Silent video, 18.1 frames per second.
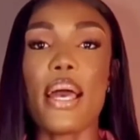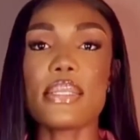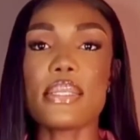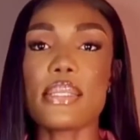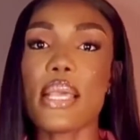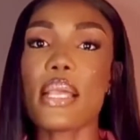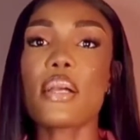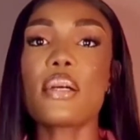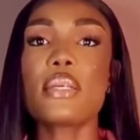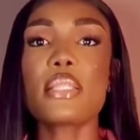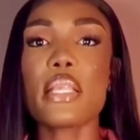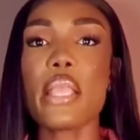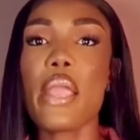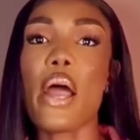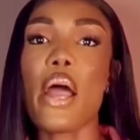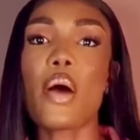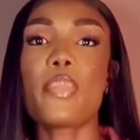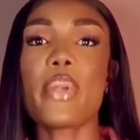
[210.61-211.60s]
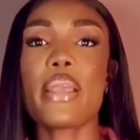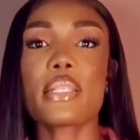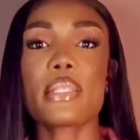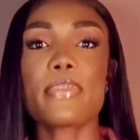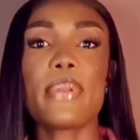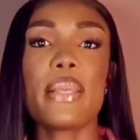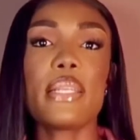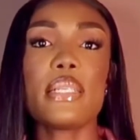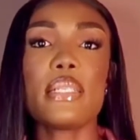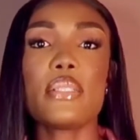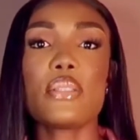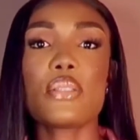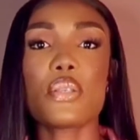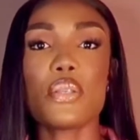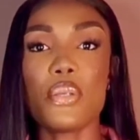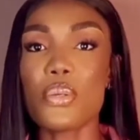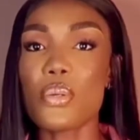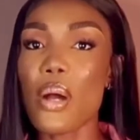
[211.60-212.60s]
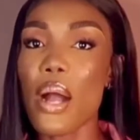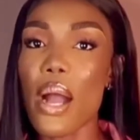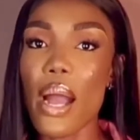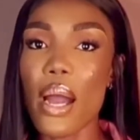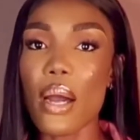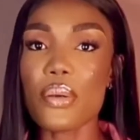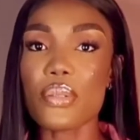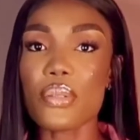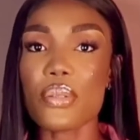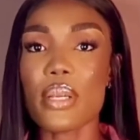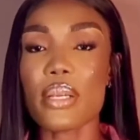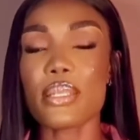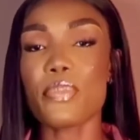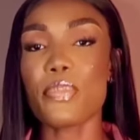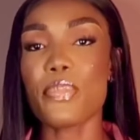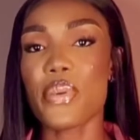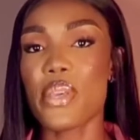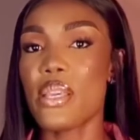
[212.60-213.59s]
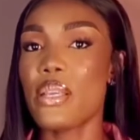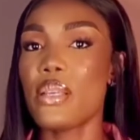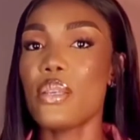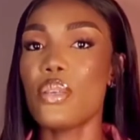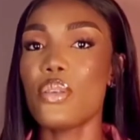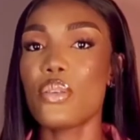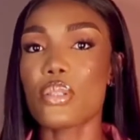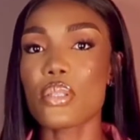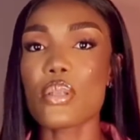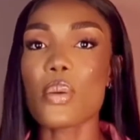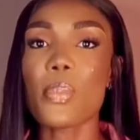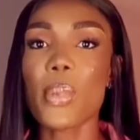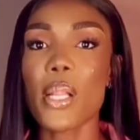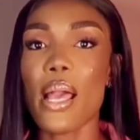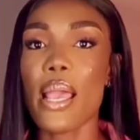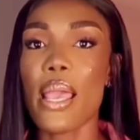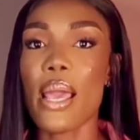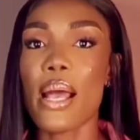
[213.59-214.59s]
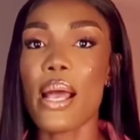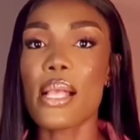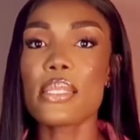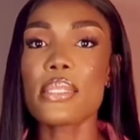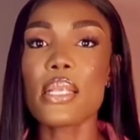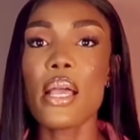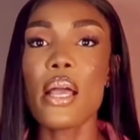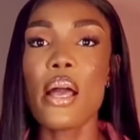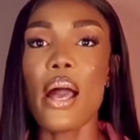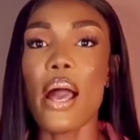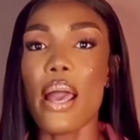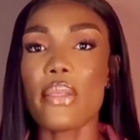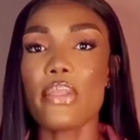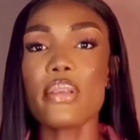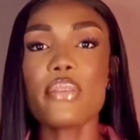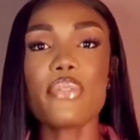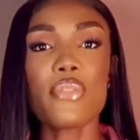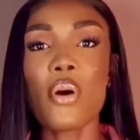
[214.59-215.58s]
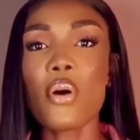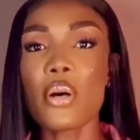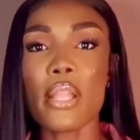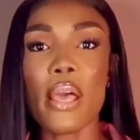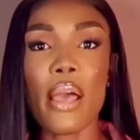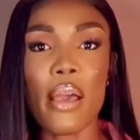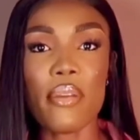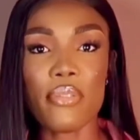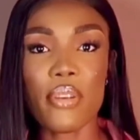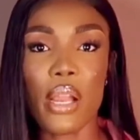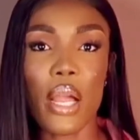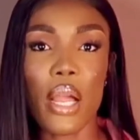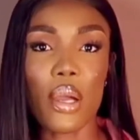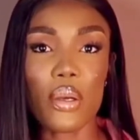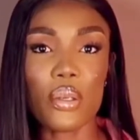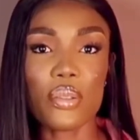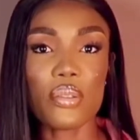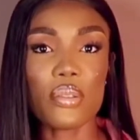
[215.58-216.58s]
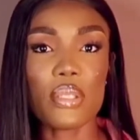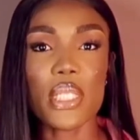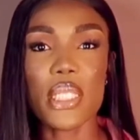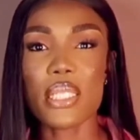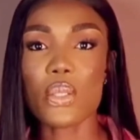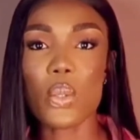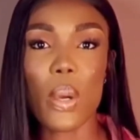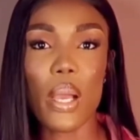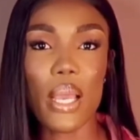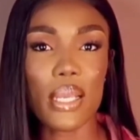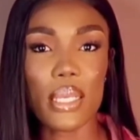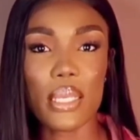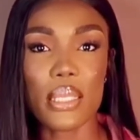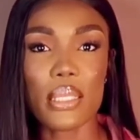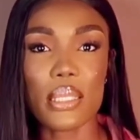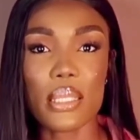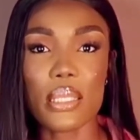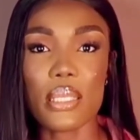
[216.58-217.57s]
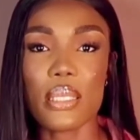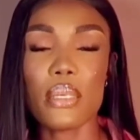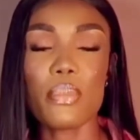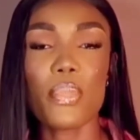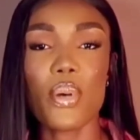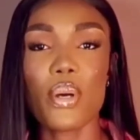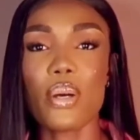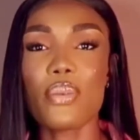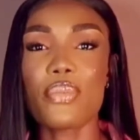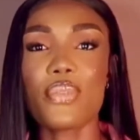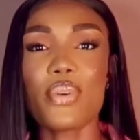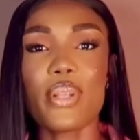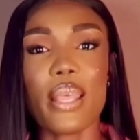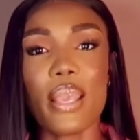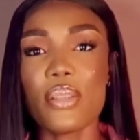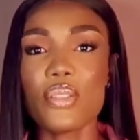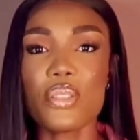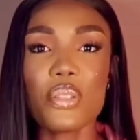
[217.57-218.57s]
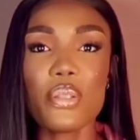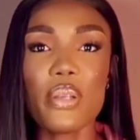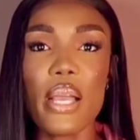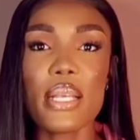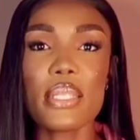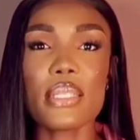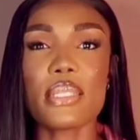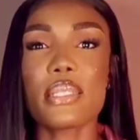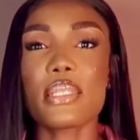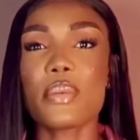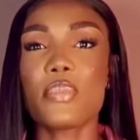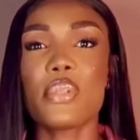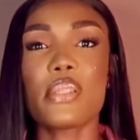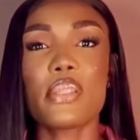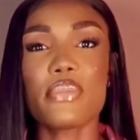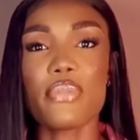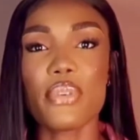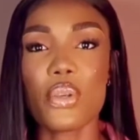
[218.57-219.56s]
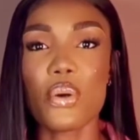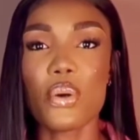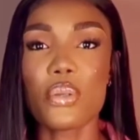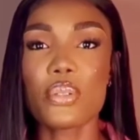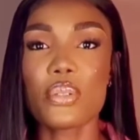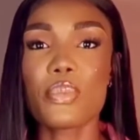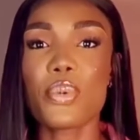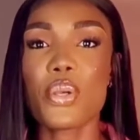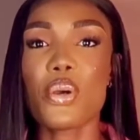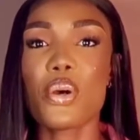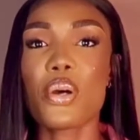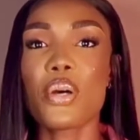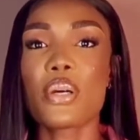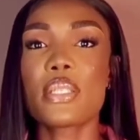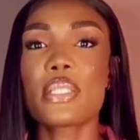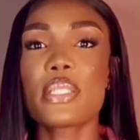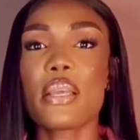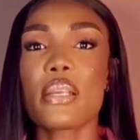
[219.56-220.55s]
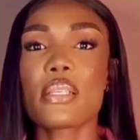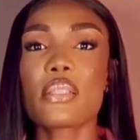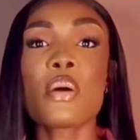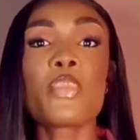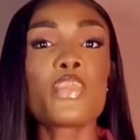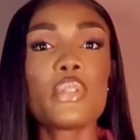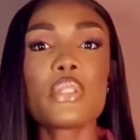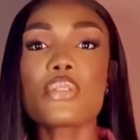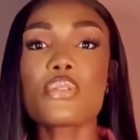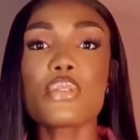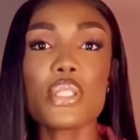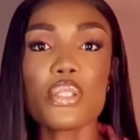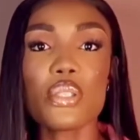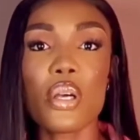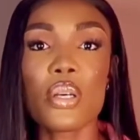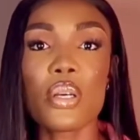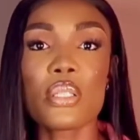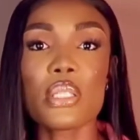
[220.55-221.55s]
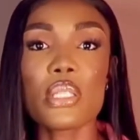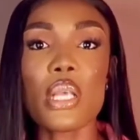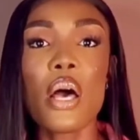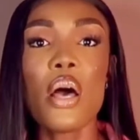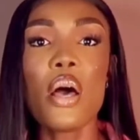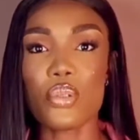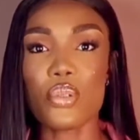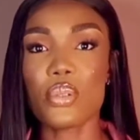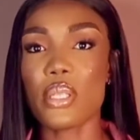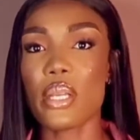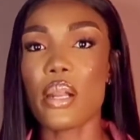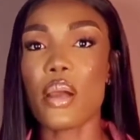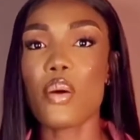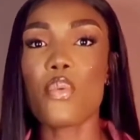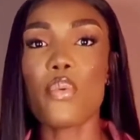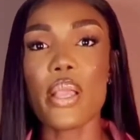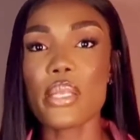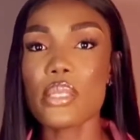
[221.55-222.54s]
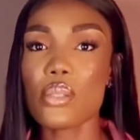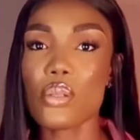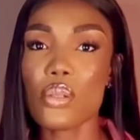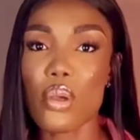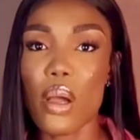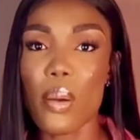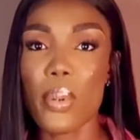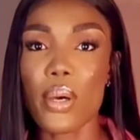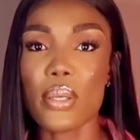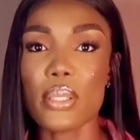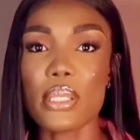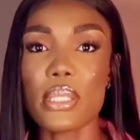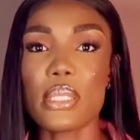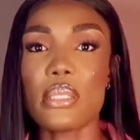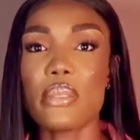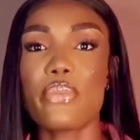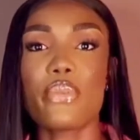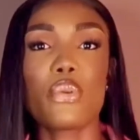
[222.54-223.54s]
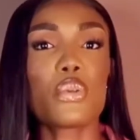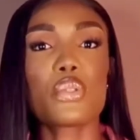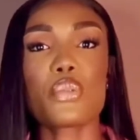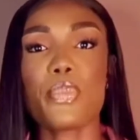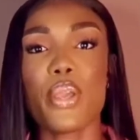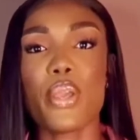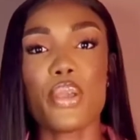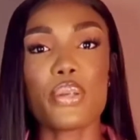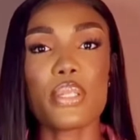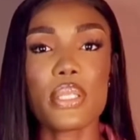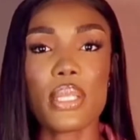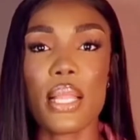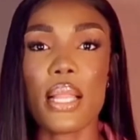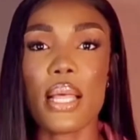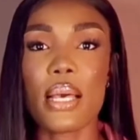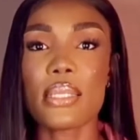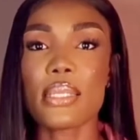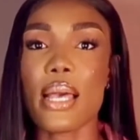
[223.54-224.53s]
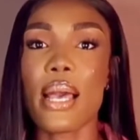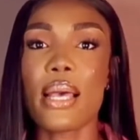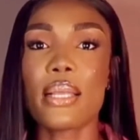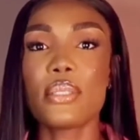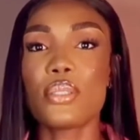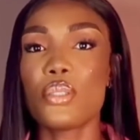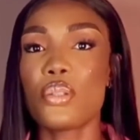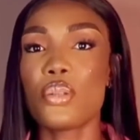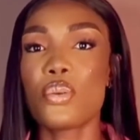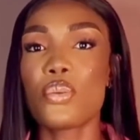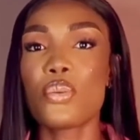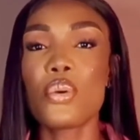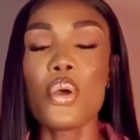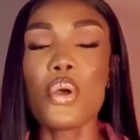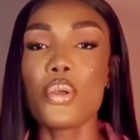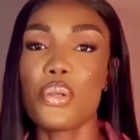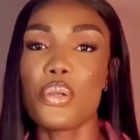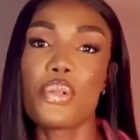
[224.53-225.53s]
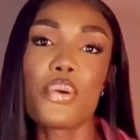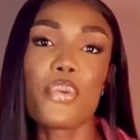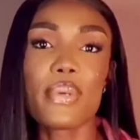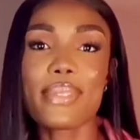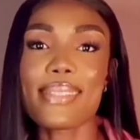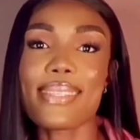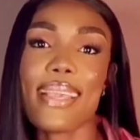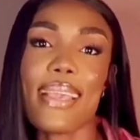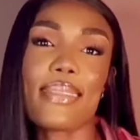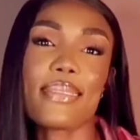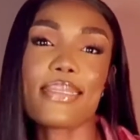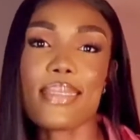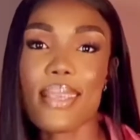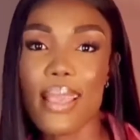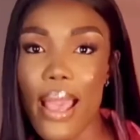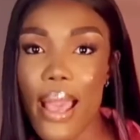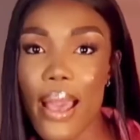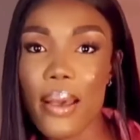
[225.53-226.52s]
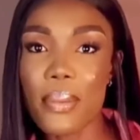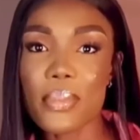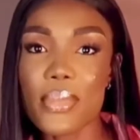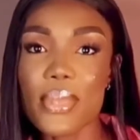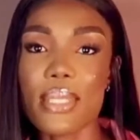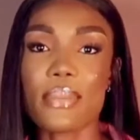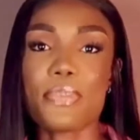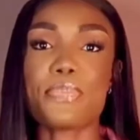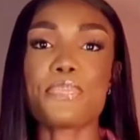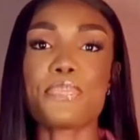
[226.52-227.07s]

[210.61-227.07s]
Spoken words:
Secondly, I'll be explaining to you how you can pay your suppliers. I think for other African countries it's quite easy, but for Nigerians it's a bit difficult because there are some restrictions. So there are ways to go about it if you want to pay your sellers and you know you don't want to get scammed.